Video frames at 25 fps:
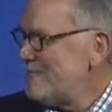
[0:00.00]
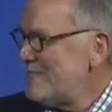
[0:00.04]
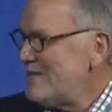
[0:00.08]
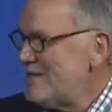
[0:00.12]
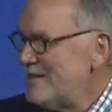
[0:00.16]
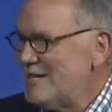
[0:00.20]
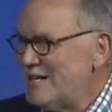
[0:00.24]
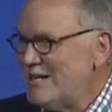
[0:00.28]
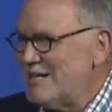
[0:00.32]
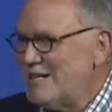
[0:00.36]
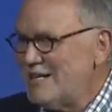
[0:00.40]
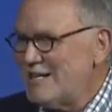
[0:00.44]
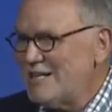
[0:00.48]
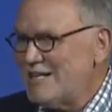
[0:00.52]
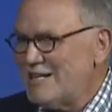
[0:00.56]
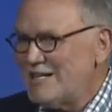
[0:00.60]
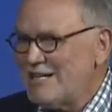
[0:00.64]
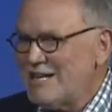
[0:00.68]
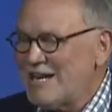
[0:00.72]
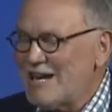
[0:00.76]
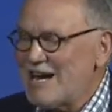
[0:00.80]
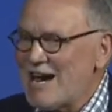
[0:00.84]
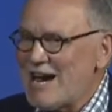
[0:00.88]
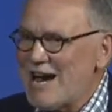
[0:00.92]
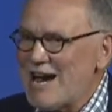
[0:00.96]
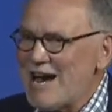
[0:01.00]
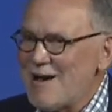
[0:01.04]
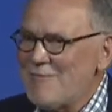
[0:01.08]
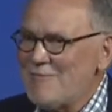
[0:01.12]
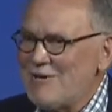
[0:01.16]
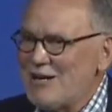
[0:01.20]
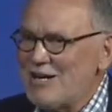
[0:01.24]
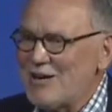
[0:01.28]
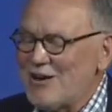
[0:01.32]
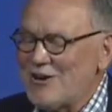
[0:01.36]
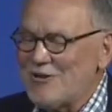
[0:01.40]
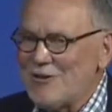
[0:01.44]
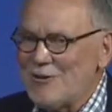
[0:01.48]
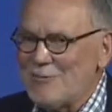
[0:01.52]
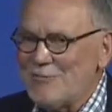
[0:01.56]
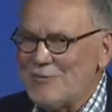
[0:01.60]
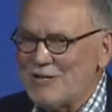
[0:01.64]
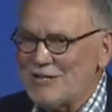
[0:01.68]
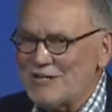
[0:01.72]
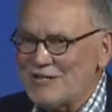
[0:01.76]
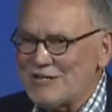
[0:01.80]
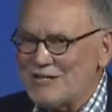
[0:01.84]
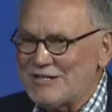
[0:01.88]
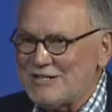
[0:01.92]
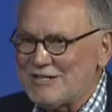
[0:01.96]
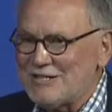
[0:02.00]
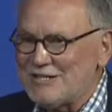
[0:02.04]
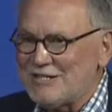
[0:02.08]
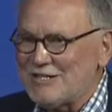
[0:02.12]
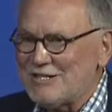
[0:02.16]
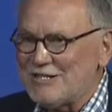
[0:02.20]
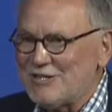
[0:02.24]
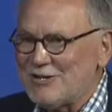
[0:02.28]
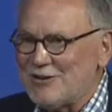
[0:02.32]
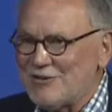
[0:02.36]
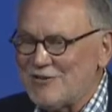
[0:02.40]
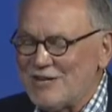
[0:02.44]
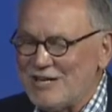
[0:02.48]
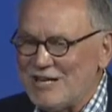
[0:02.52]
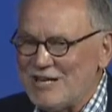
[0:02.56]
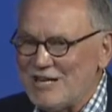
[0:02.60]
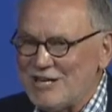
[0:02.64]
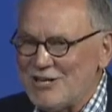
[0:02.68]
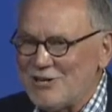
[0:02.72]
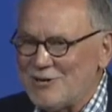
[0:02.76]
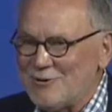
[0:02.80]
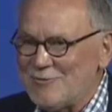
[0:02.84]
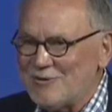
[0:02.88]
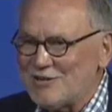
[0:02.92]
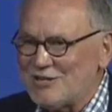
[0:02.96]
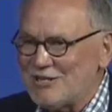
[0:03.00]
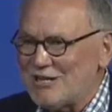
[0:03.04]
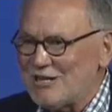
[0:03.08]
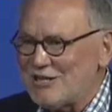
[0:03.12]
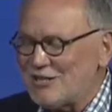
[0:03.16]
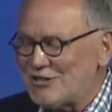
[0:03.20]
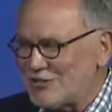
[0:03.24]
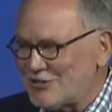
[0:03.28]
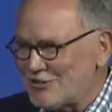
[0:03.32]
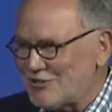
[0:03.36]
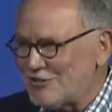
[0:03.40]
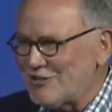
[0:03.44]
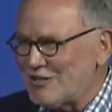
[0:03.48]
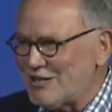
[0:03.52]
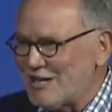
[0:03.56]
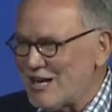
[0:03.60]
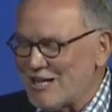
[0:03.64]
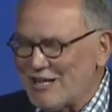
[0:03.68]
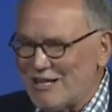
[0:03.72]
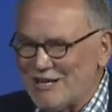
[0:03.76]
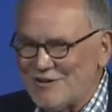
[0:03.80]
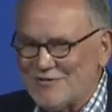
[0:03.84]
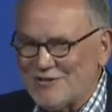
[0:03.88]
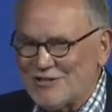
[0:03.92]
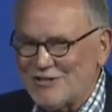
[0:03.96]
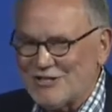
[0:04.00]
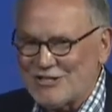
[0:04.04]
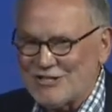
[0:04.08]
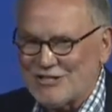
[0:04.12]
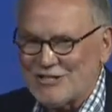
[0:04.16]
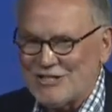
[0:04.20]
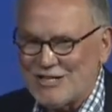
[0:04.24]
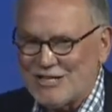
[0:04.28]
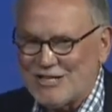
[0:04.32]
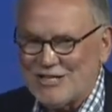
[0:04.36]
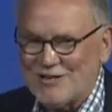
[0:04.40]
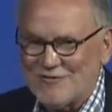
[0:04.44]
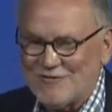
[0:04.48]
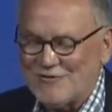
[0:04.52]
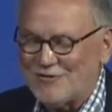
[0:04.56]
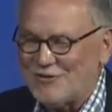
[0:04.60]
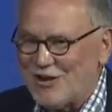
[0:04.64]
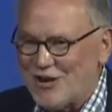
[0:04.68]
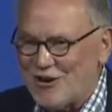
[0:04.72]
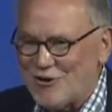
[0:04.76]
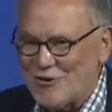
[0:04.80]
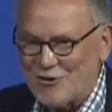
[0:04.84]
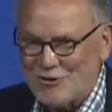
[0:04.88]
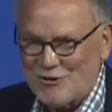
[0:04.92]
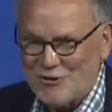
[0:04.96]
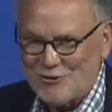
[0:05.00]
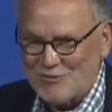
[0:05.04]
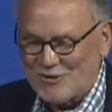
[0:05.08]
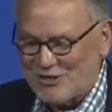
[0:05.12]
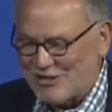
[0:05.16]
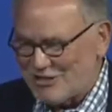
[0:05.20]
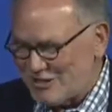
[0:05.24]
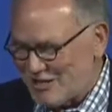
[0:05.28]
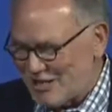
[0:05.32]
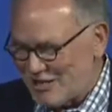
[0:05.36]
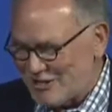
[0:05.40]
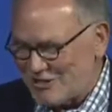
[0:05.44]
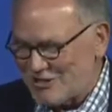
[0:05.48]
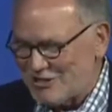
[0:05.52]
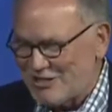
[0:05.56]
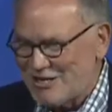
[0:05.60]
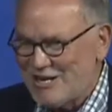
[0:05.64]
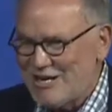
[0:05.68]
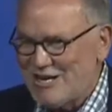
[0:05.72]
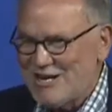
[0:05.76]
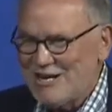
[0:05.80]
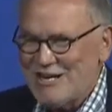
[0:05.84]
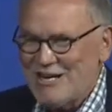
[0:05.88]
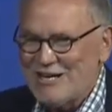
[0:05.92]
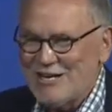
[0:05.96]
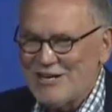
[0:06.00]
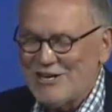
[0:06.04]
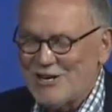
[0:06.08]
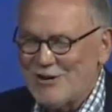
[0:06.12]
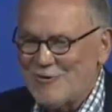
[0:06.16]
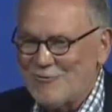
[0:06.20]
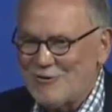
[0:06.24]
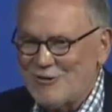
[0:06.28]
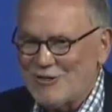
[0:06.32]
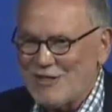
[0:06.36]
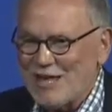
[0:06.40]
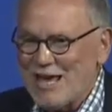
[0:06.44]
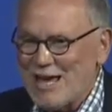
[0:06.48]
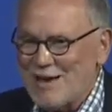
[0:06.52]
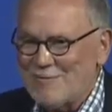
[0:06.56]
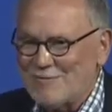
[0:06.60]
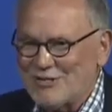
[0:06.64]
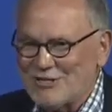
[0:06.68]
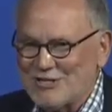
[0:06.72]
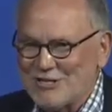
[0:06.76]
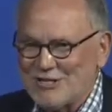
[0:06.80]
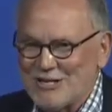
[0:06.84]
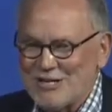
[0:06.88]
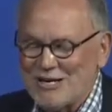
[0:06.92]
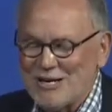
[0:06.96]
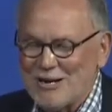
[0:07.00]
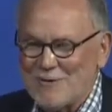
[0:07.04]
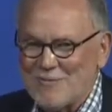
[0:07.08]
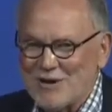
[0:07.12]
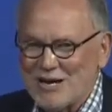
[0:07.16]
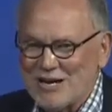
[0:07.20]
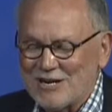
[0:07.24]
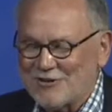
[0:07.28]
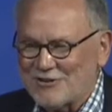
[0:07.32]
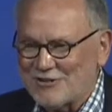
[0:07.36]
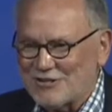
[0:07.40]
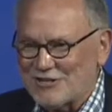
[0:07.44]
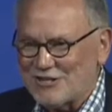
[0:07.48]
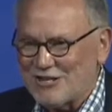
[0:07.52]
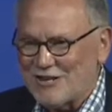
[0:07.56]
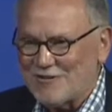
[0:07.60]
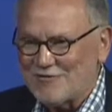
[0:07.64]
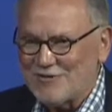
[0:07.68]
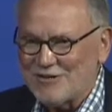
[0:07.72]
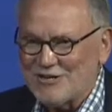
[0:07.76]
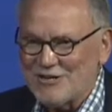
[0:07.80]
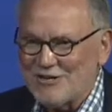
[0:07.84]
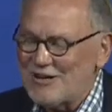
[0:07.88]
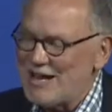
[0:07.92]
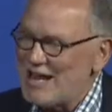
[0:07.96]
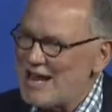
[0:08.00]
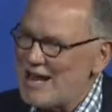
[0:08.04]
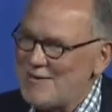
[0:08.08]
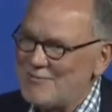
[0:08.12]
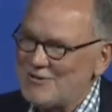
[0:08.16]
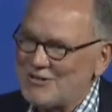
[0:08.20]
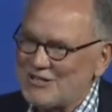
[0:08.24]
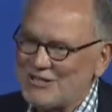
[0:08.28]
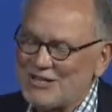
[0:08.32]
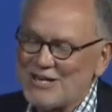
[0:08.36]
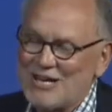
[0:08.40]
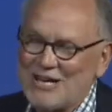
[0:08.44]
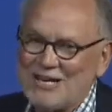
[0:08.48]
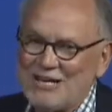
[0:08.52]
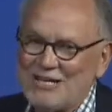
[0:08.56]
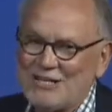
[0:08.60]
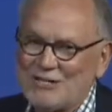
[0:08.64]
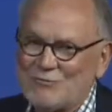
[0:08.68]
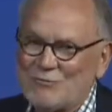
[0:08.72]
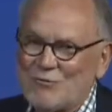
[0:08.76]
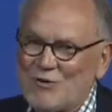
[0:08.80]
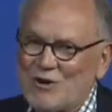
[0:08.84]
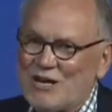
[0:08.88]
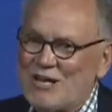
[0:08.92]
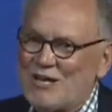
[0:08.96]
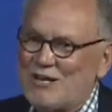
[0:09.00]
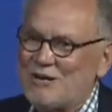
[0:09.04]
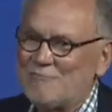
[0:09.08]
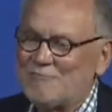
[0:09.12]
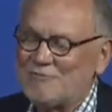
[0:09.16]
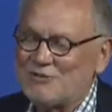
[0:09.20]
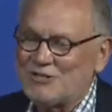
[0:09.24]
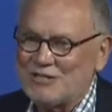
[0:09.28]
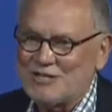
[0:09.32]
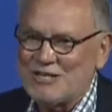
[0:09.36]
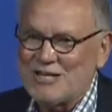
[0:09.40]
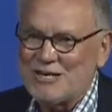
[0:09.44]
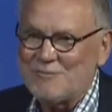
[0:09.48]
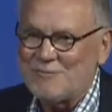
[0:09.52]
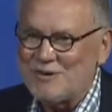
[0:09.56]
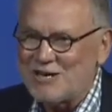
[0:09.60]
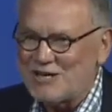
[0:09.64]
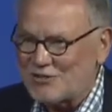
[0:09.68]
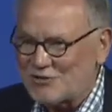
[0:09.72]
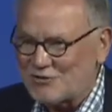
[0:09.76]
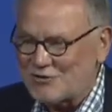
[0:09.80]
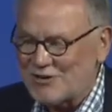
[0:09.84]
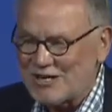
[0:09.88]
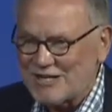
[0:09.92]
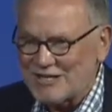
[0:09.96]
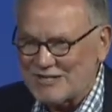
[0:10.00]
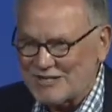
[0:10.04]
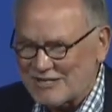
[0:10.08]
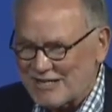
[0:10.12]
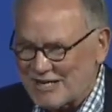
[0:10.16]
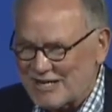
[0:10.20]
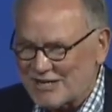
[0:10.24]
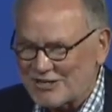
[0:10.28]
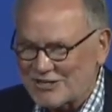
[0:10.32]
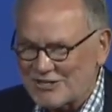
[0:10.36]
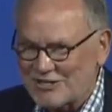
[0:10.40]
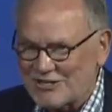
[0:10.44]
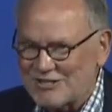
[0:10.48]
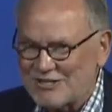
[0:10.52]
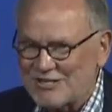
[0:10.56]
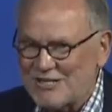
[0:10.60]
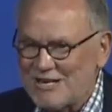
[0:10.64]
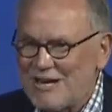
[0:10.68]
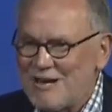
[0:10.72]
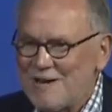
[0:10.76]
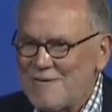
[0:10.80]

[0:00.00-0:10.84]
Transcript: And yeah, I mean, are there businesses that don't need a human touch? Certainly. I live in the city of no human touch, you know, with Amazon and Microsoft. You know, Amazon is 100% about transactions.